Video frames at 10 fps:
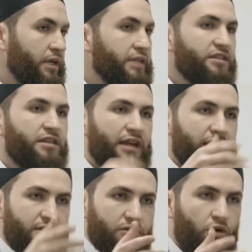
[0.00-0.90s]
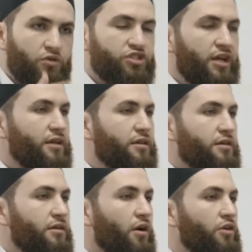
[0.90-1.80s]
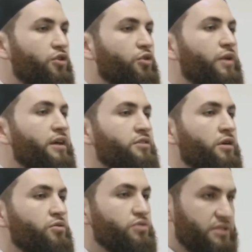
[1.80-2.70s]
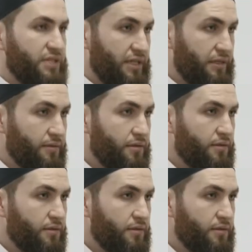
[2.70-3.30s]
He said, Can I go check on your granddaughter who is sick?